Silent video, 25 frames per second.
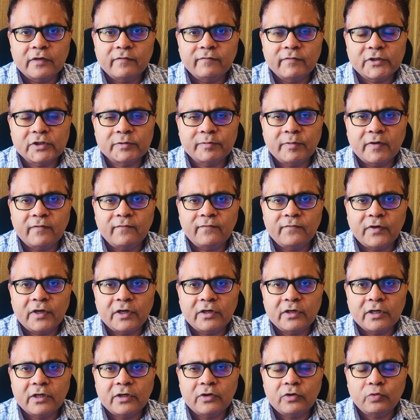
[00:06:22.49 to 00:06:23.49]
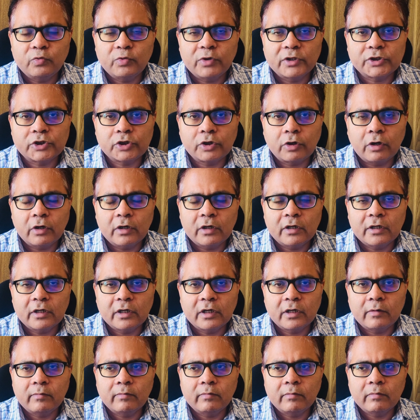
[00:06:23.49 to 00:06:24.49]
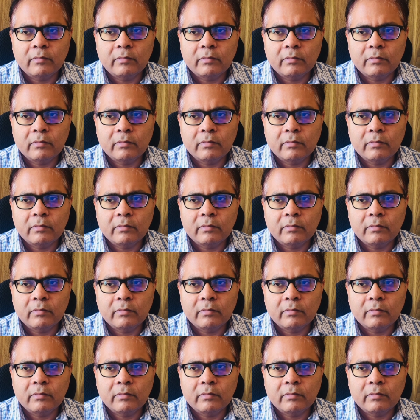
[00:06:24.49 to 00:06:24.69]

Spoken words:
which may fit into a short-term